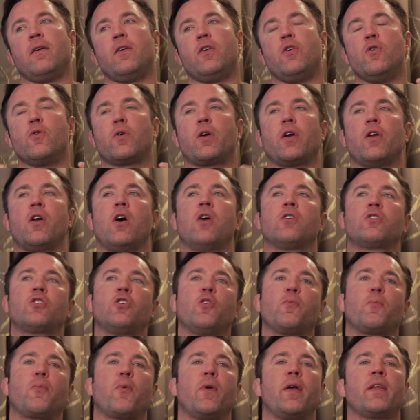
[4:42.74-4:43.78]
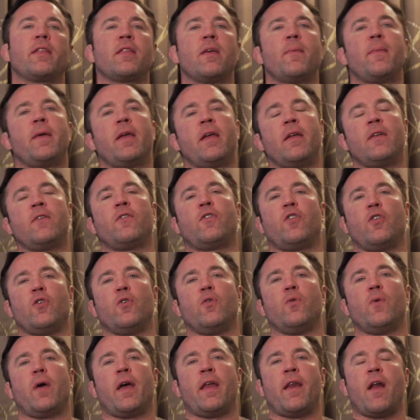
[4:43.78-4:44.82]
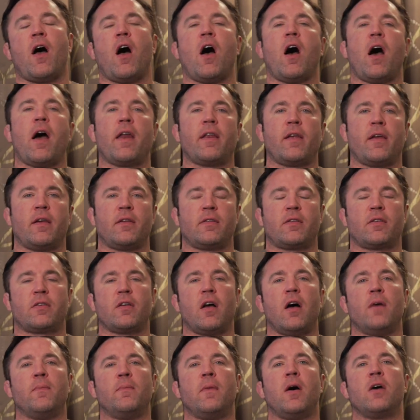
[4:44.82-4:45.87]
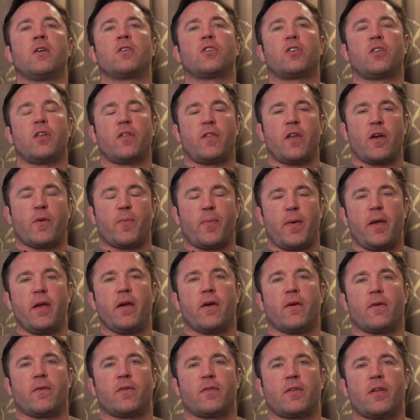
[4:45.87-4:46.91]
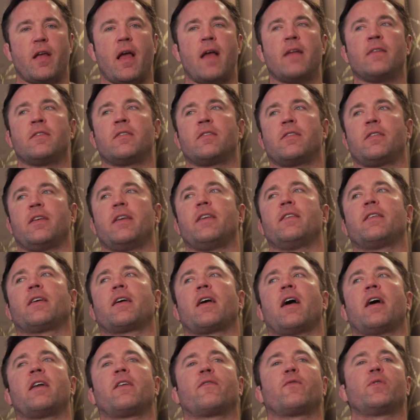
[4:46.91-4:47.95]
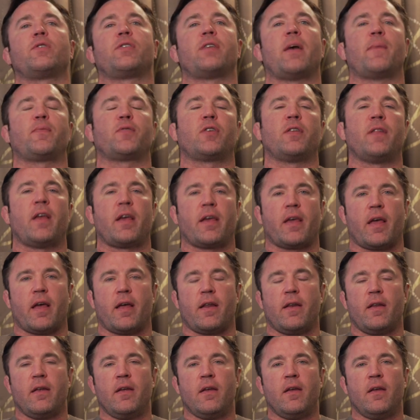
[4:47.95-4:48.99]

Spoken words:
You can also bring them into an audience amongst their peers and see the kind of reception they get.